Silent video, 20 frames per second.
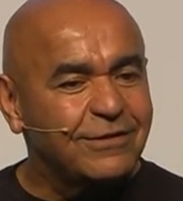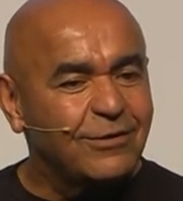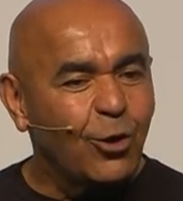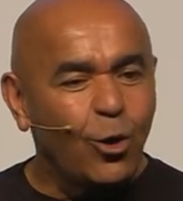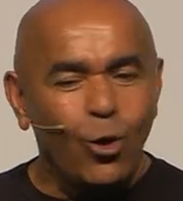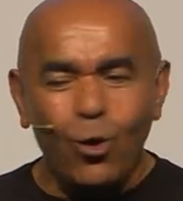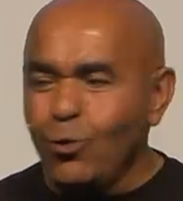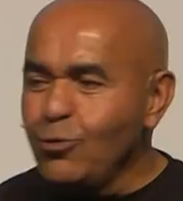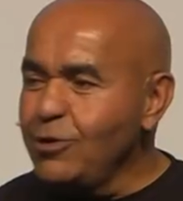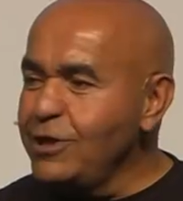
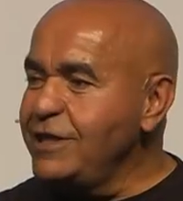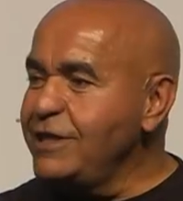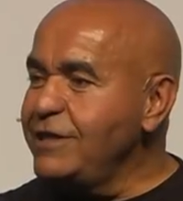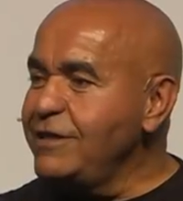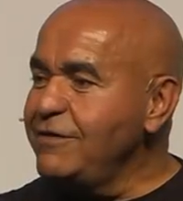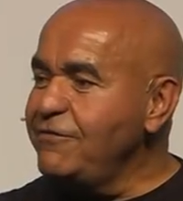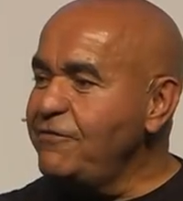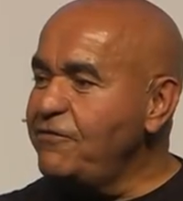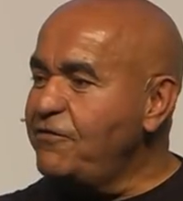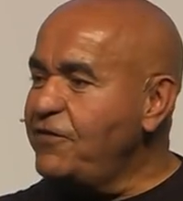
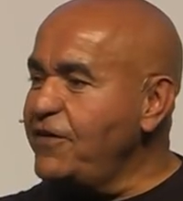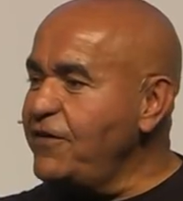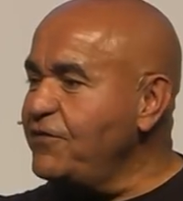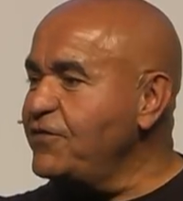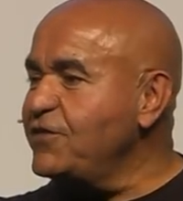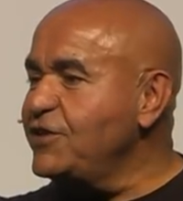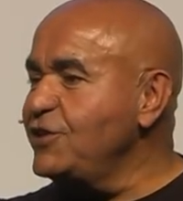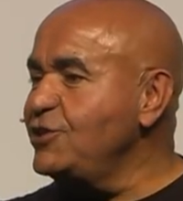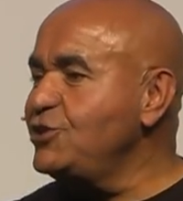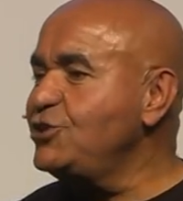only
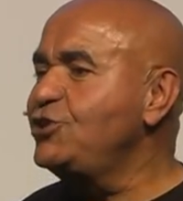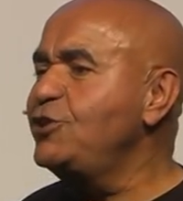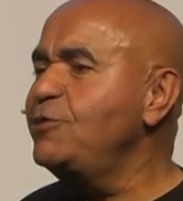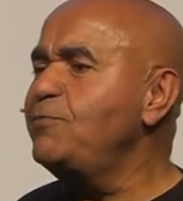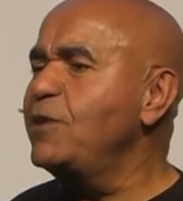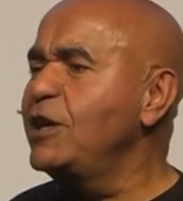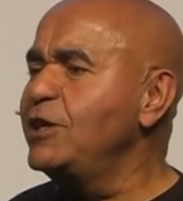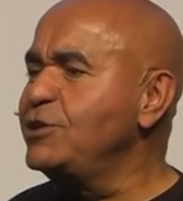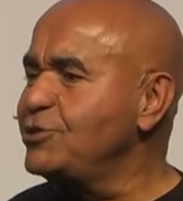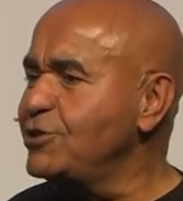50 chip
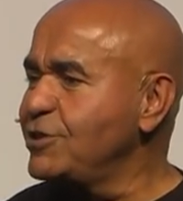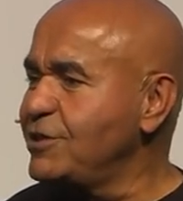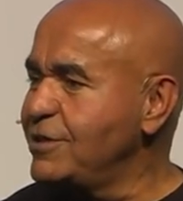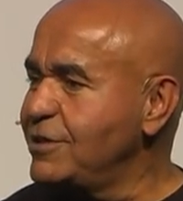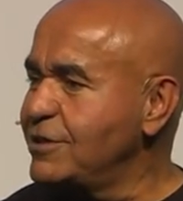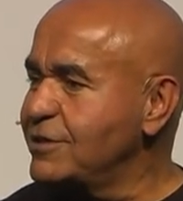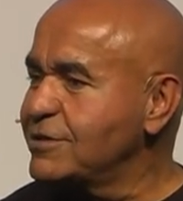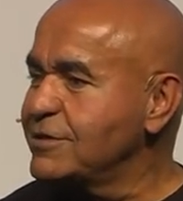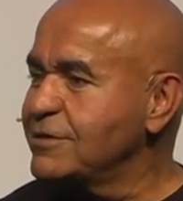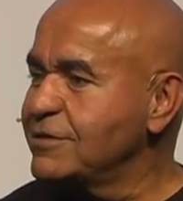
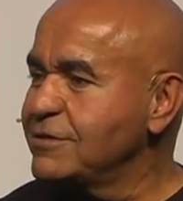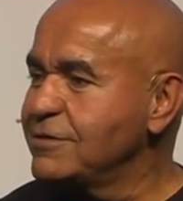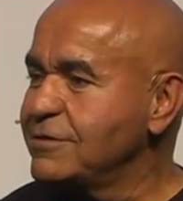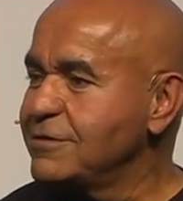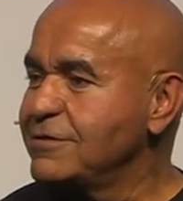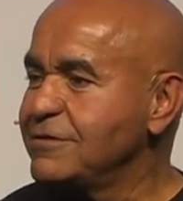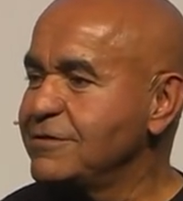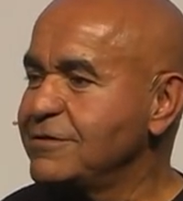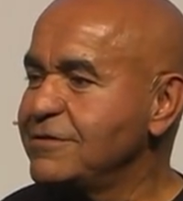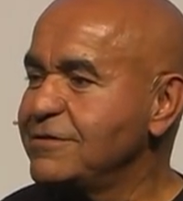engineers.
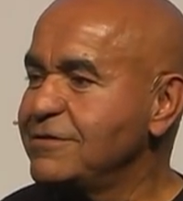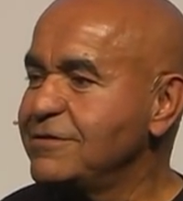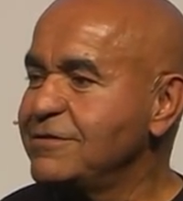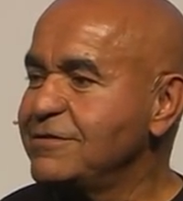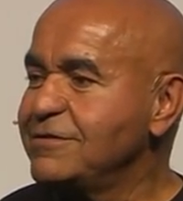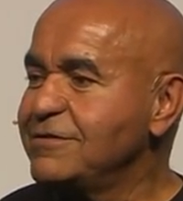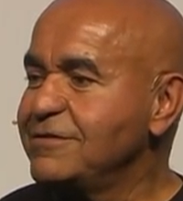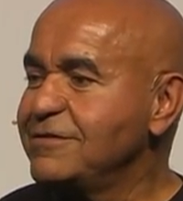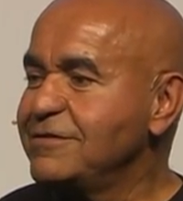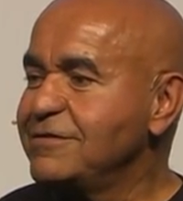
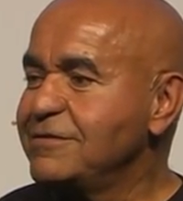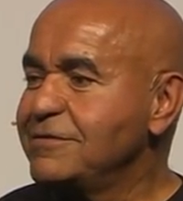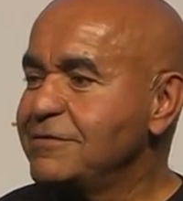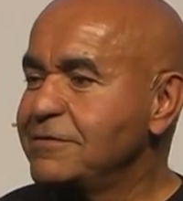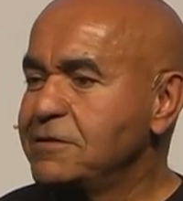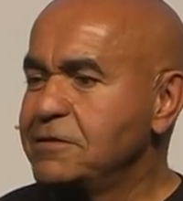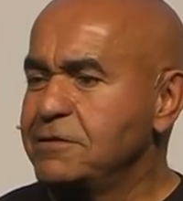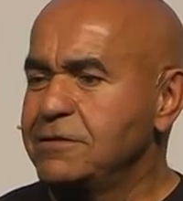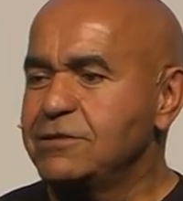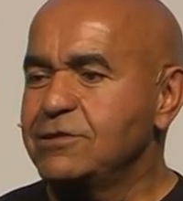
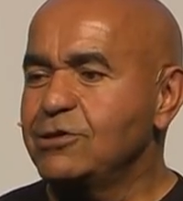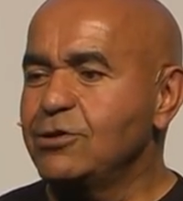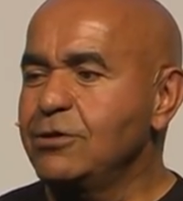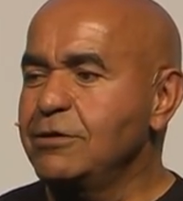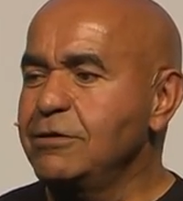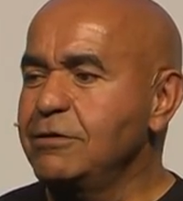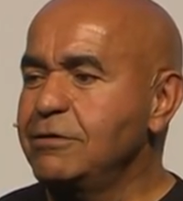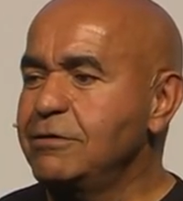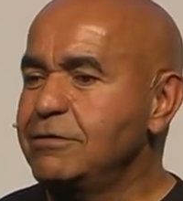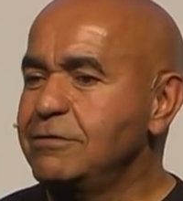
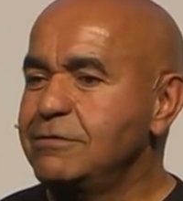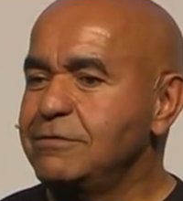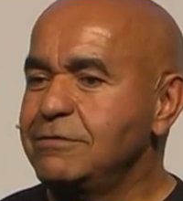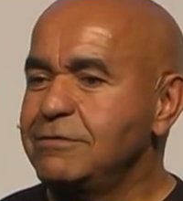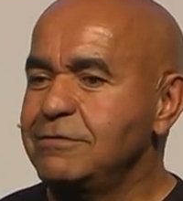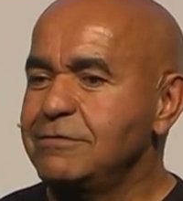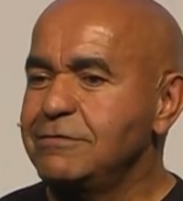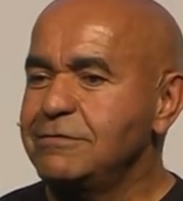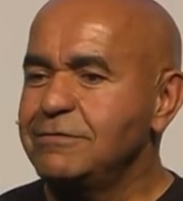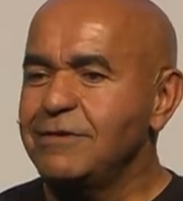So
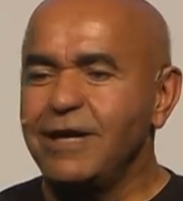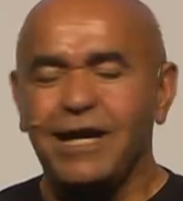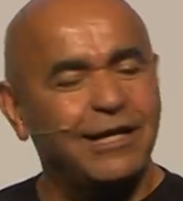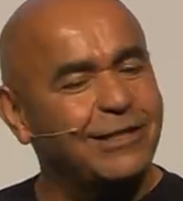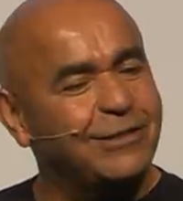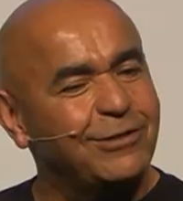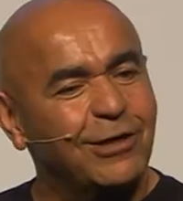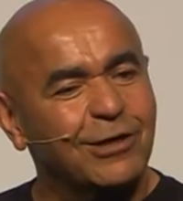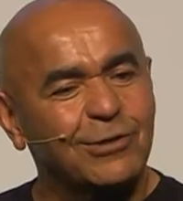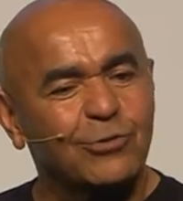I
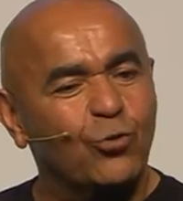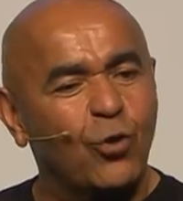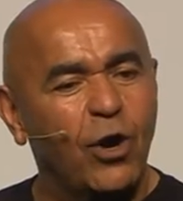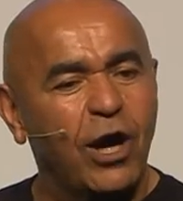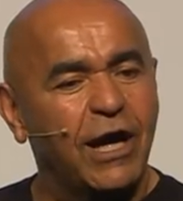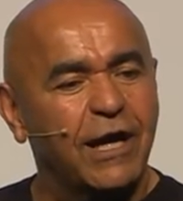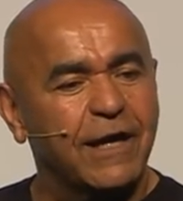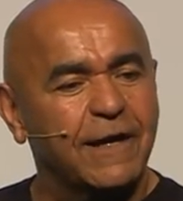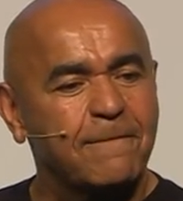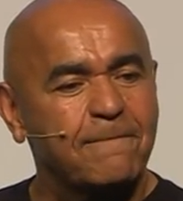thought,
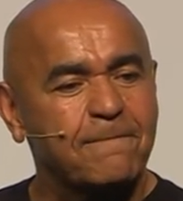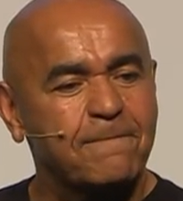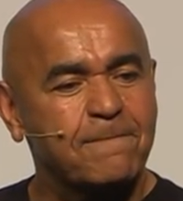why?